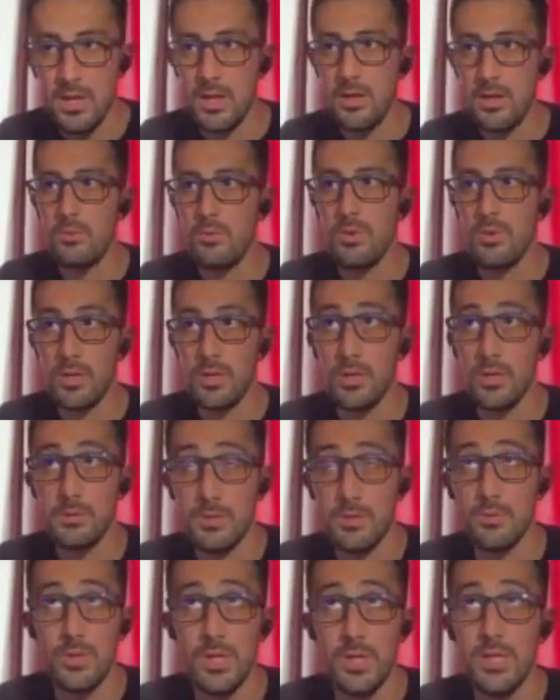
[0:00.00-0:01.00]
Now, when it
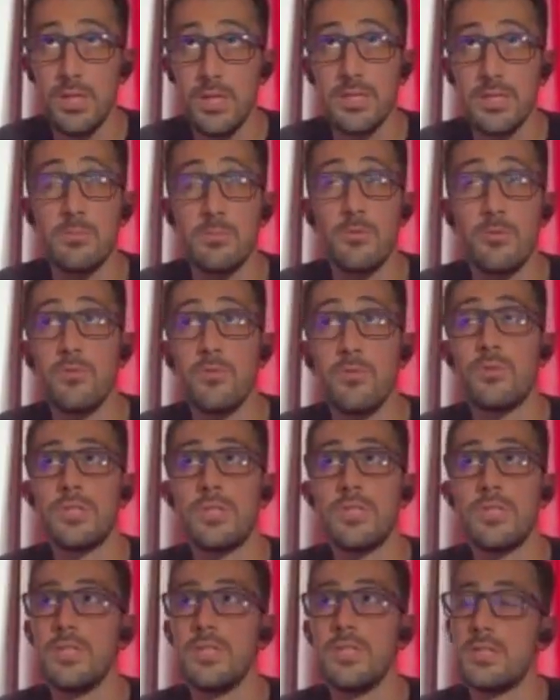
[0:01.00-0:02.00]
comes to realism, of
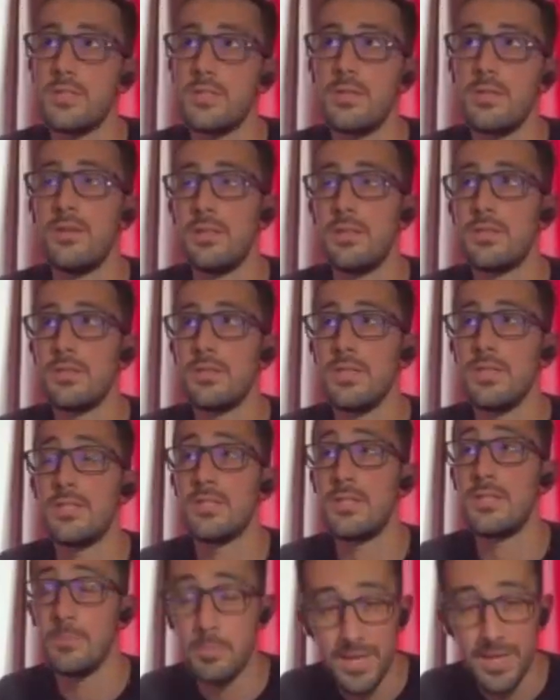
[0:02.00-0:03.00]
course,
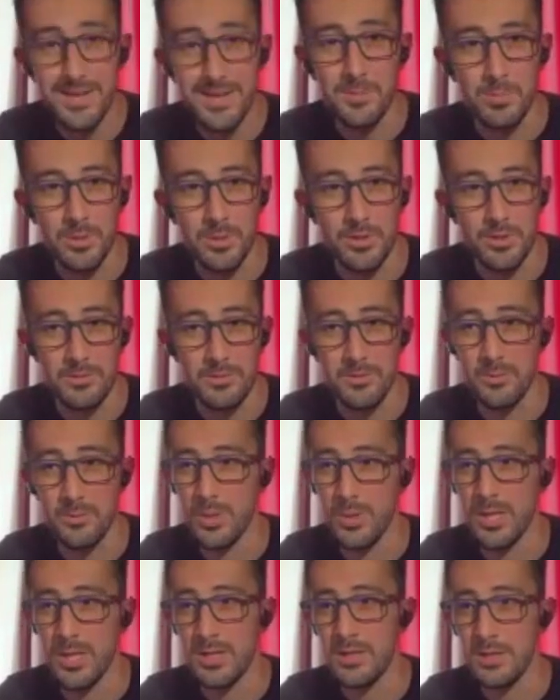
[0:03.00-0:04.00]
it's debatable
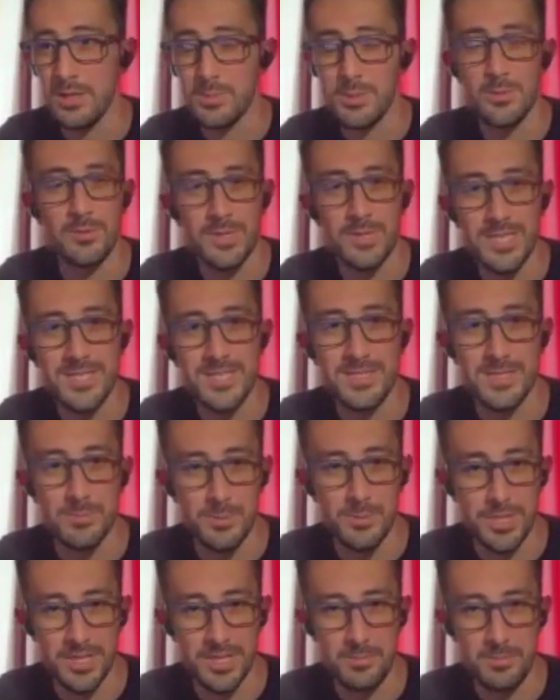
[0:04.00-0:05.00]
when it comes to this
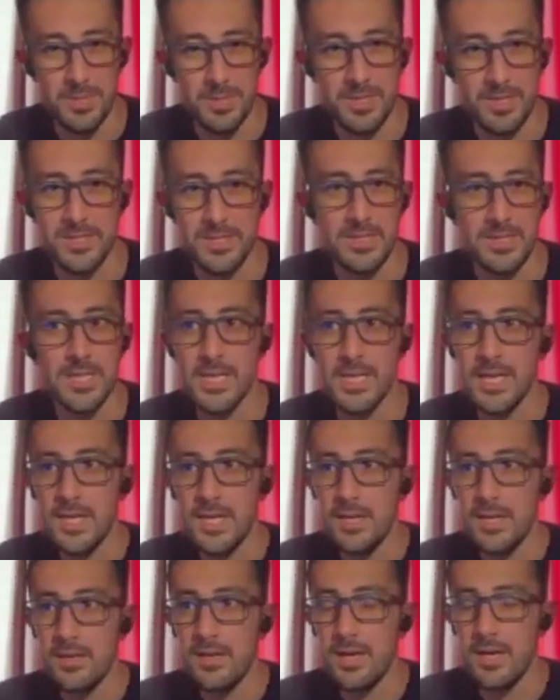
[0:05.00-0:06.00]
subject, because
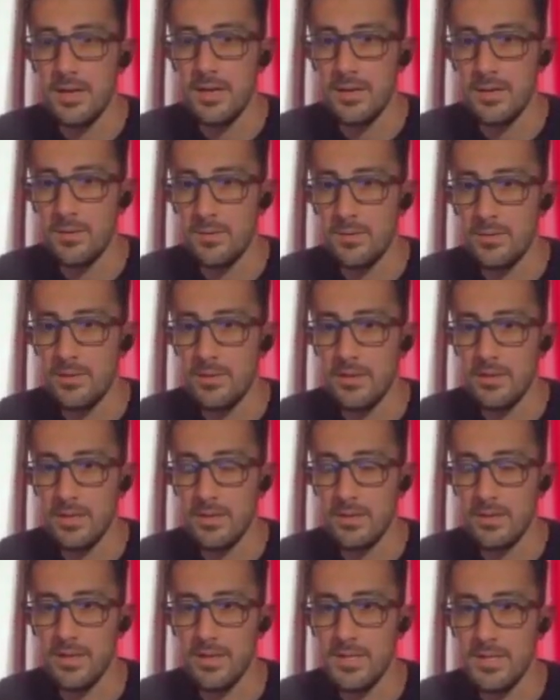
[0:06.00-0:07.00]

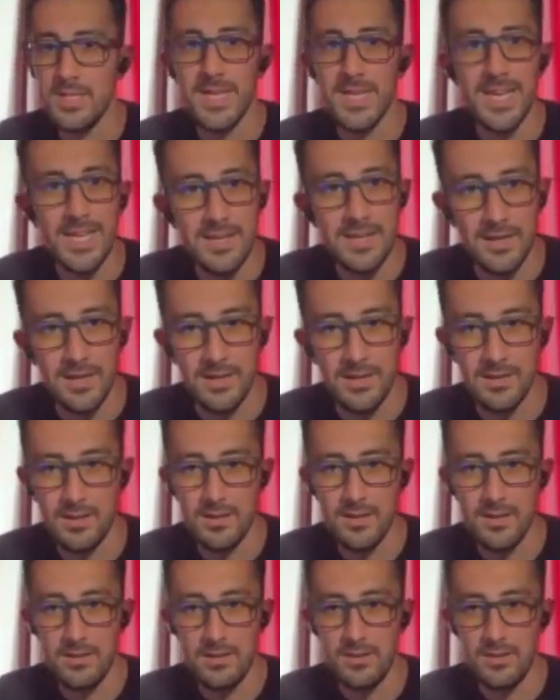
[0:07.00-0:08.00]
the data
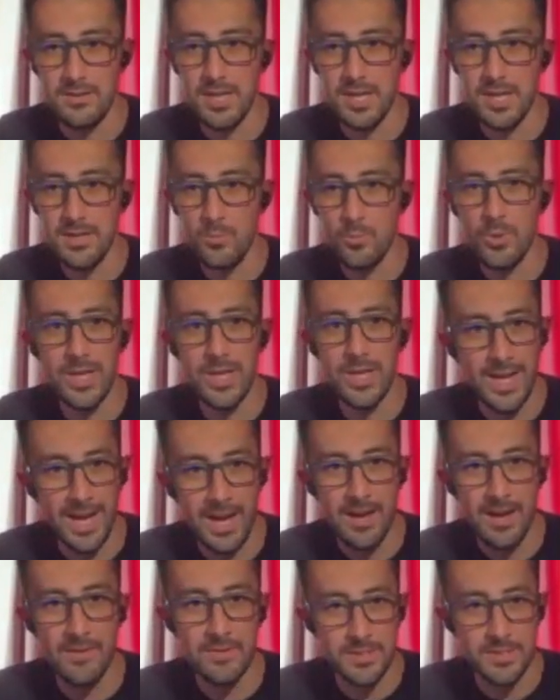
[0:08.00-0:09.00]
that we
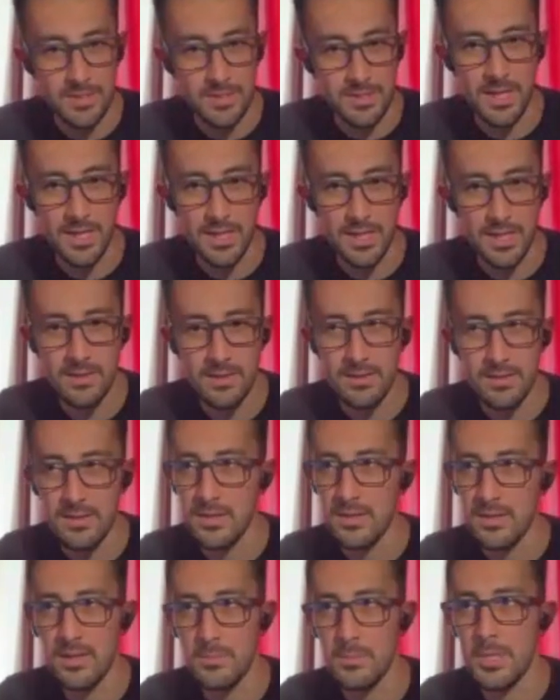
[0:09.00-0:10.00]
have today,
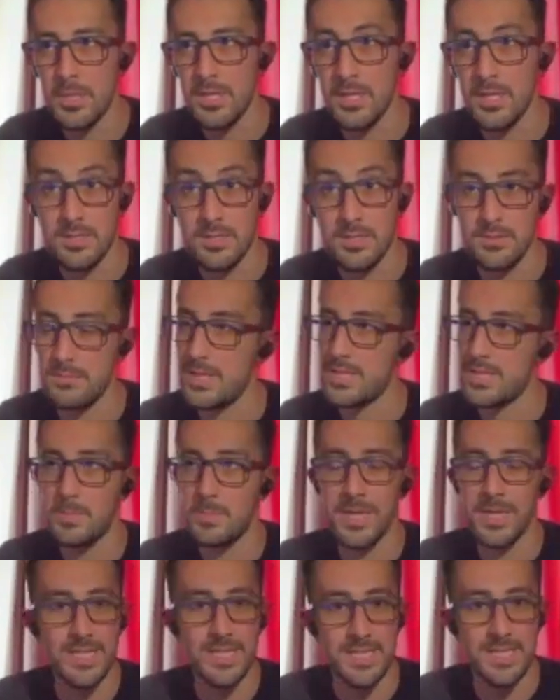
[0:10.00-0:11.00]
I mean, as
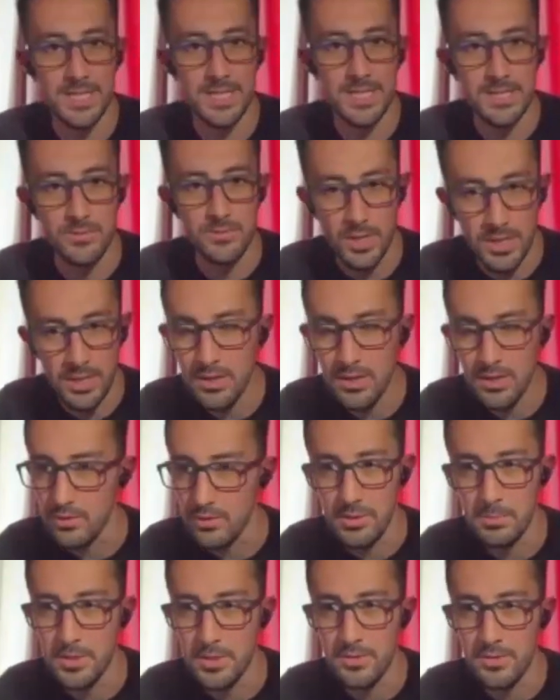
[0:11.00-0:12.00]
big as it is right now
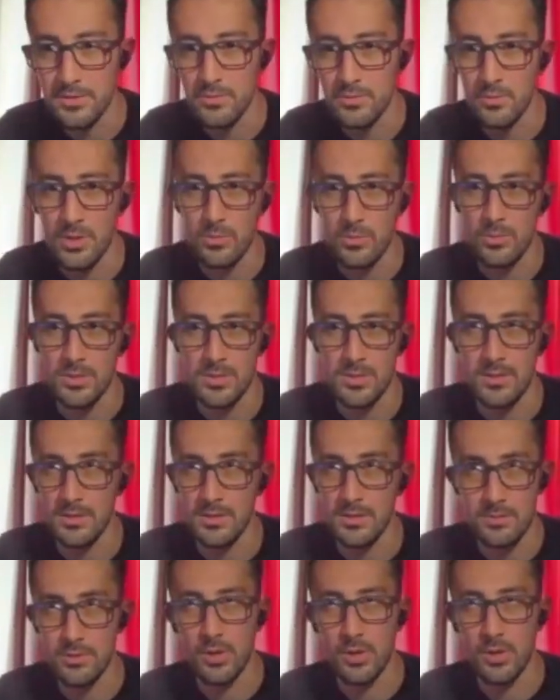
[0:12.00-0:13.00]
compared to what it was
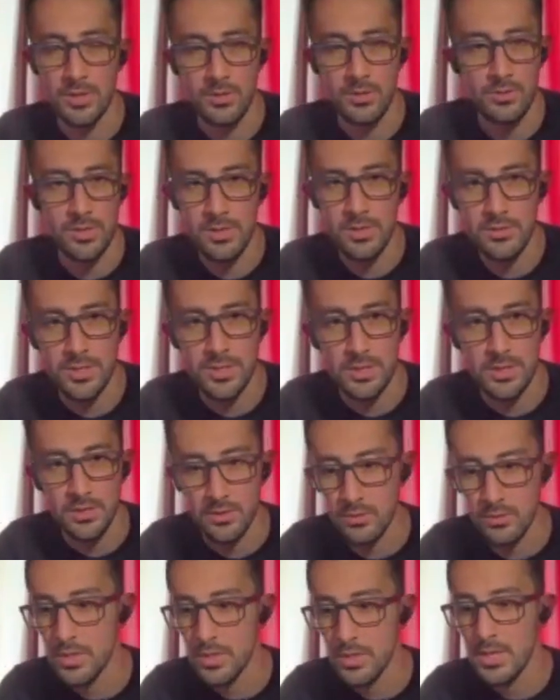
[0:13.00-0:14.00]
like 200 years
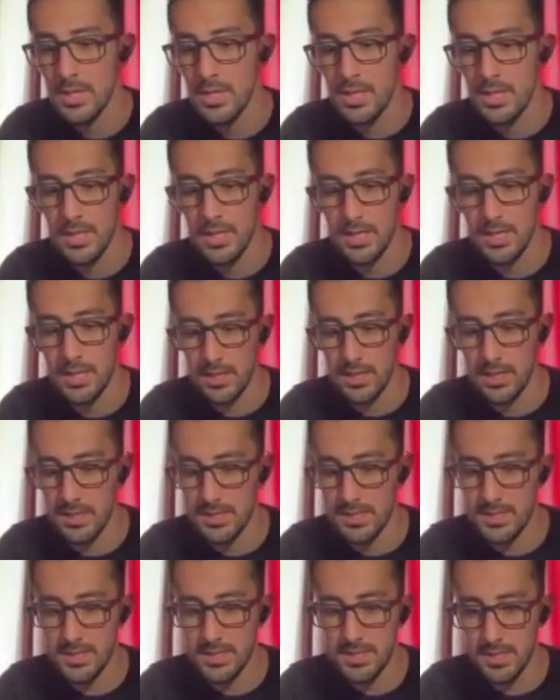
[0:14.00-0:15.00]
ago,
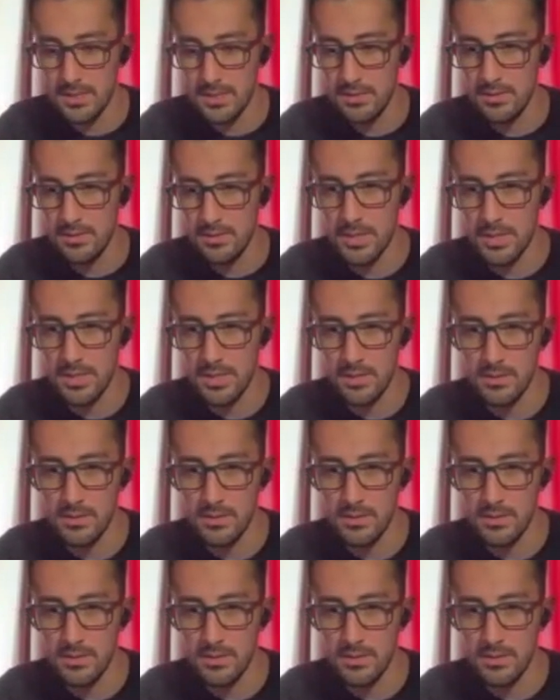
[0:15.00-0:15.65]
it's still